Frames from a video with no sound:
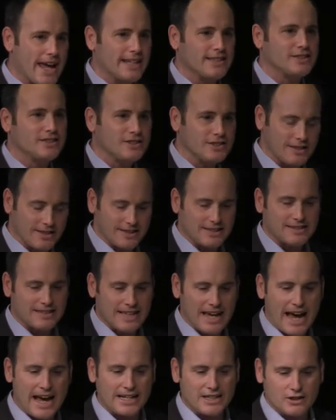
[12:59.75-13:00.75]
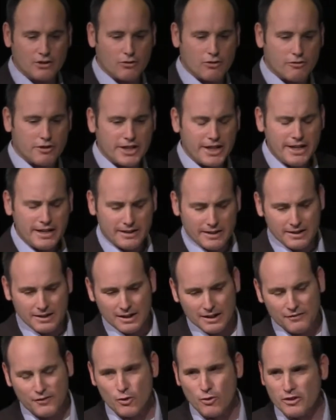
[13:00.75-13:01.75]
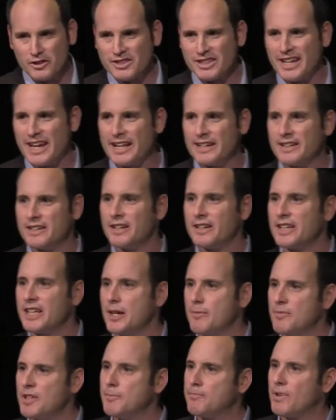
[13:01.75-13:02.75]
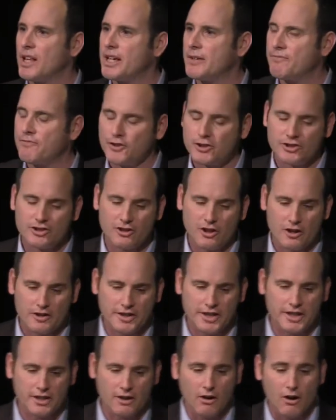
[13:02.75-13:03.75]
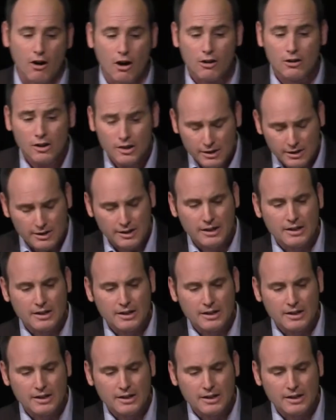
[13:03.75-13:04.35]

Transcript: end to this category. Of course, Canada can be blamed for starting it all,